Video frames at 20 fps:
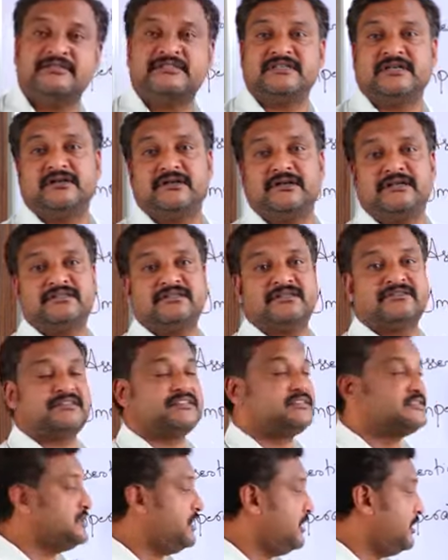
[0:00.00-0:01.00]

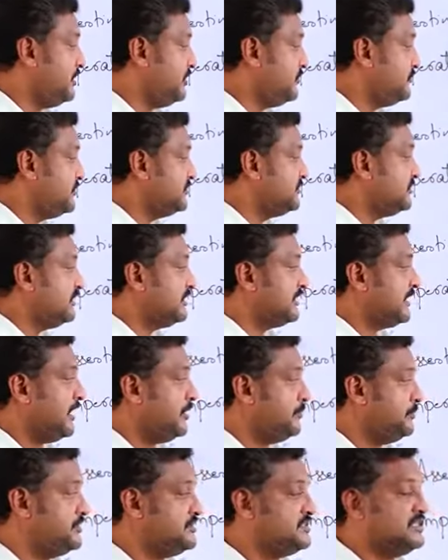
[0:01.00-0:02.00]
sentences start with a
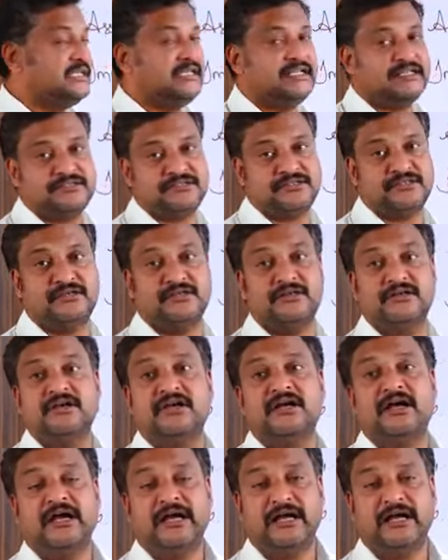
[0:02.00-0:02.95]
capital letter